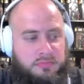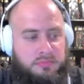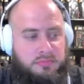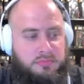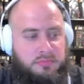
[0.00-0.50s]

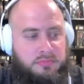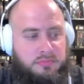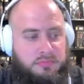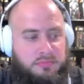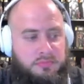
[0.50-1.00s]

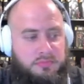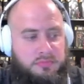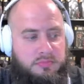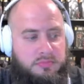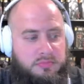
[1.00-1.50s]

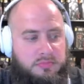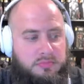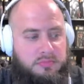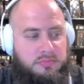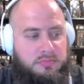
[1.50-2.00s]

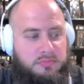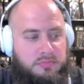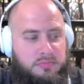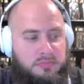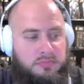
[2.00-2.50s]

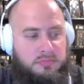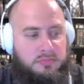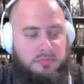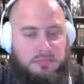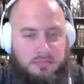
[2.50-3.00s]

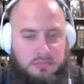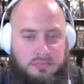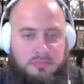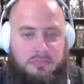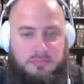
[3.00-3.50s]

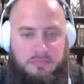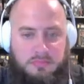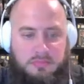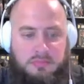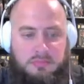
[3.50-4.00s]

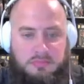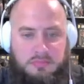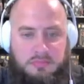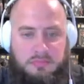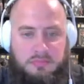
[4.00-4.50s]

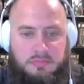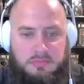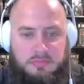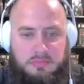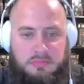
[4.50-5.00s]

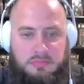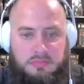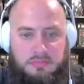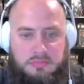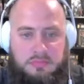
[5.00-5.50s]

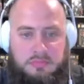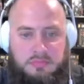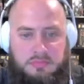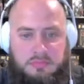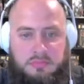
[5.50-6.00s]

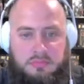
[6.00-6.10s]
(silent)